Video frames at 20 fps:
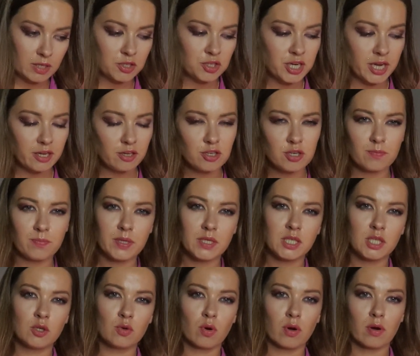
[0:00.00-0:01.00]
change a
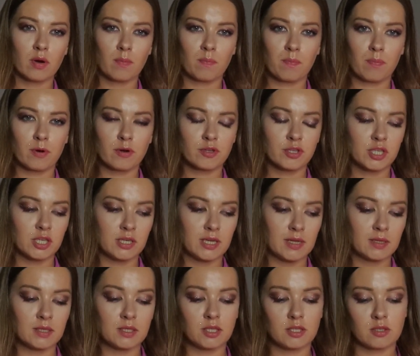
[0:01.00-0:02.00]
bit your
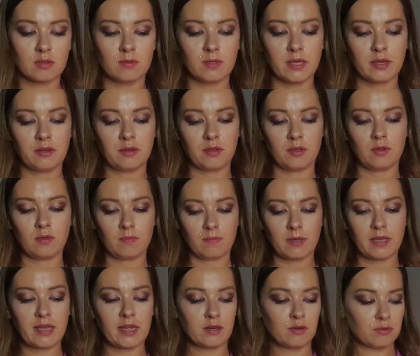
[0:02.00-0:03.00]
personality. So you,
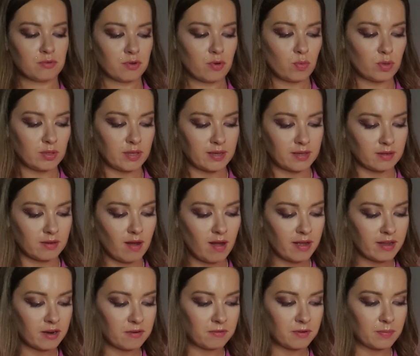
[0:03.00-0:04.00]
again, you're going like in
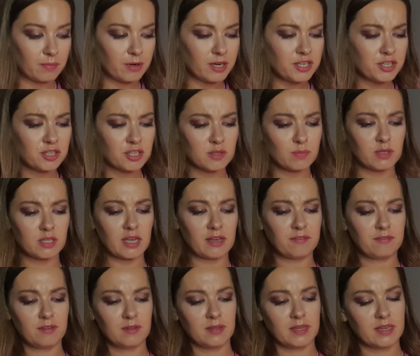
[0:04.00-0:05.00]
higher vibrations, but
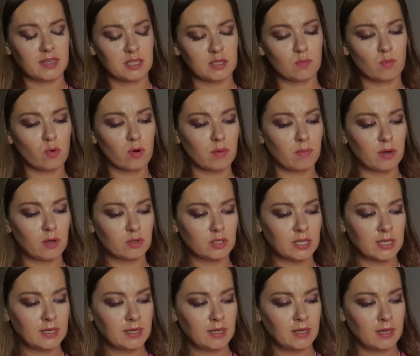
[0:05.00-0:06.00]
I feel like it's more
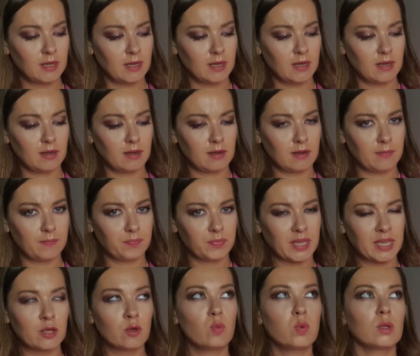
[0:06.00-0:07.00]
about
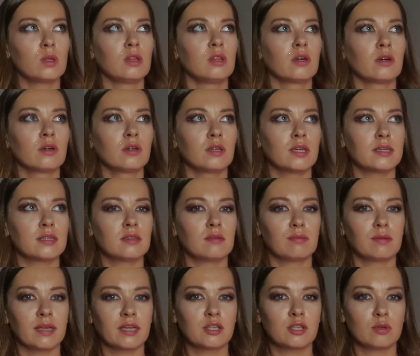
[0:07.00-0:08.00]
like you will learn as
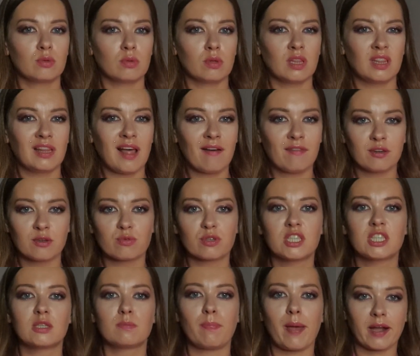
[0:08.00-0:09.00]
if like to love and
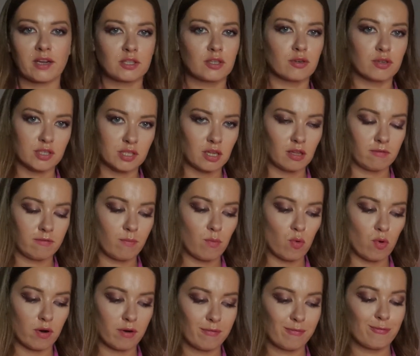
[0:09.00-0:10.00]
respect yourself
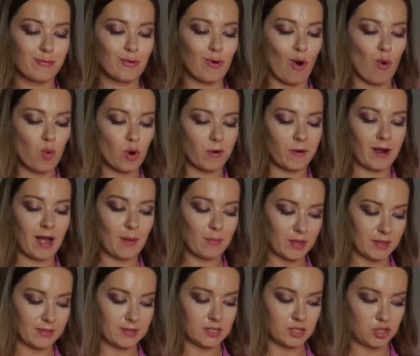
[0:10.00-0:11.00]
more through
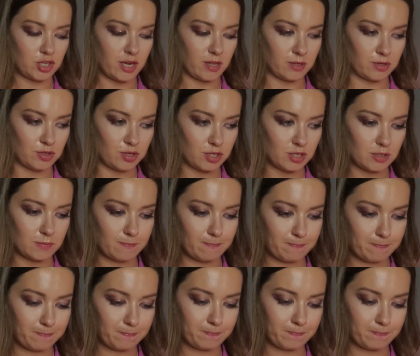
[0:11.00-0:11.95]
overcoming these challenges.